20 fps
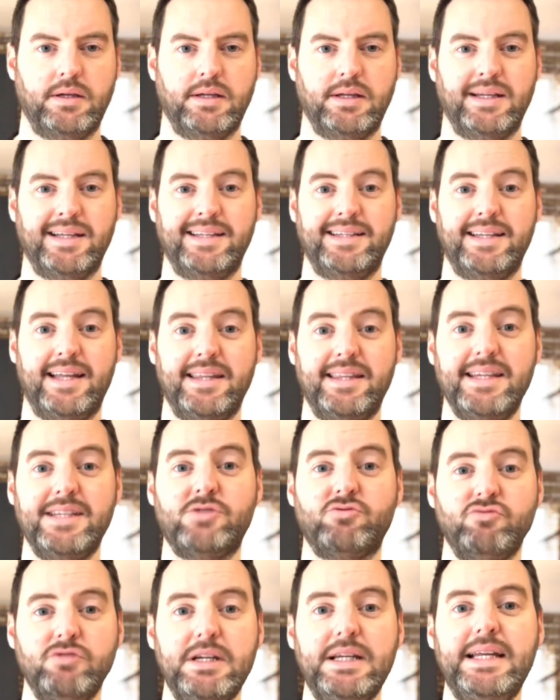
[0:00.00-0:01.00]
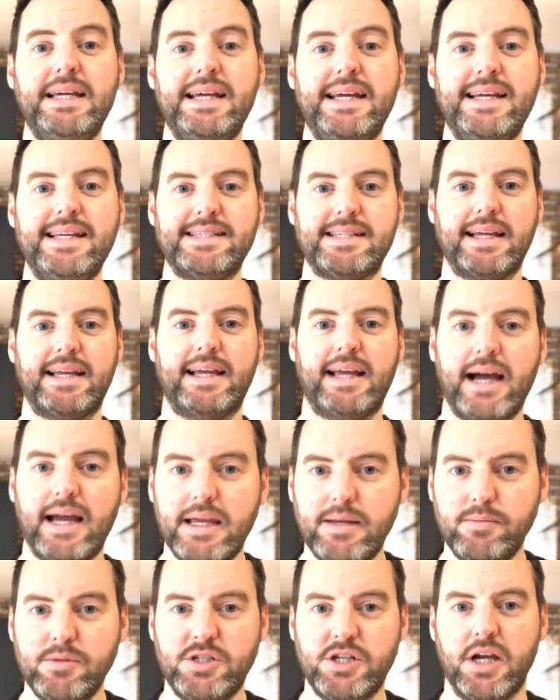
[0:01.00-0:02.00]
Now this really is a
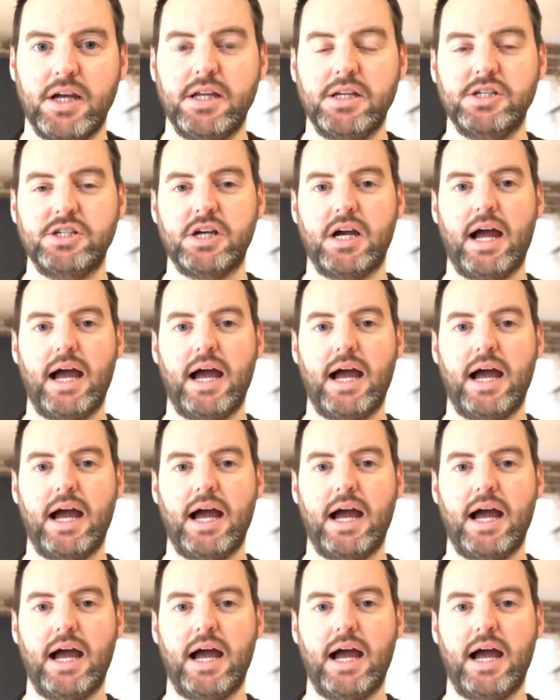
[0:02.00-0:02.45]
game changer,